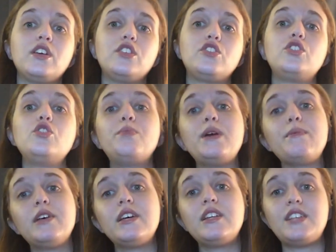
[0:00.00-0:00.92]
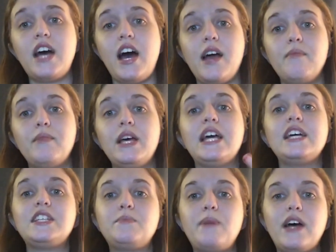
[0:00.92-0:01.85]
two people at a time.
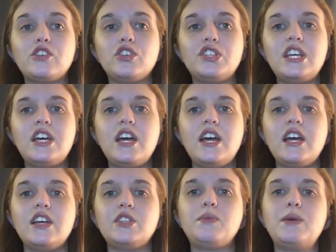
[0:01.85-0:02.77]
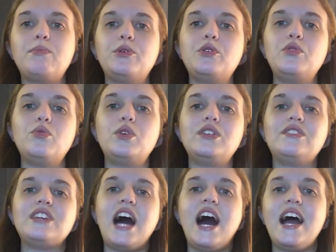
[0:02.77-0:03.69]
His specialty is people who
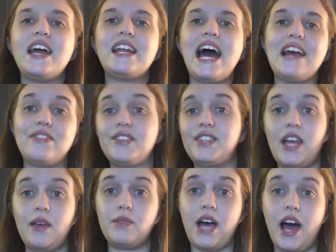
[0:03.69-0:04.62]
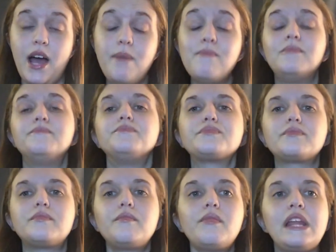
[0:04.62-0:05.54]
died at the same time.
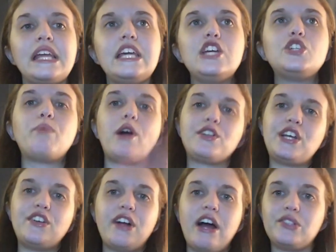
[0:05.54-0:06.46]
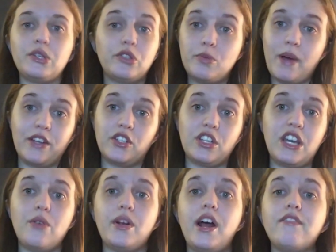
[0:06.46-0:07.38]
Each bartender has own
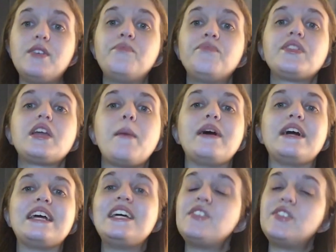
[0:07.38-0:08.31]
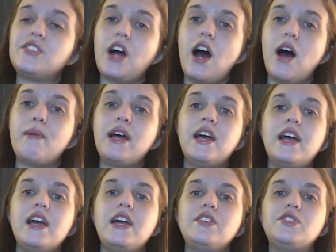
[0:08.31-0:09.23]
specialty or whatever, but his job
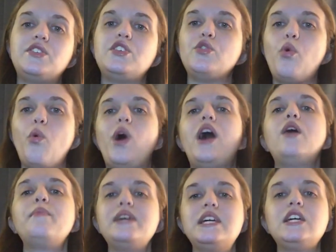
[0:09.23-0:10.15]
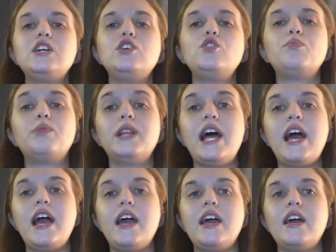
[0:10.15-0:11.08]
is to, while making you
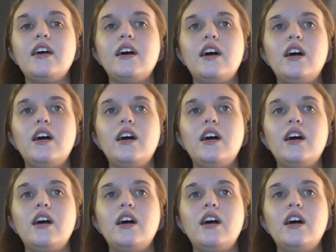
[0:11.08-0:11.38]
play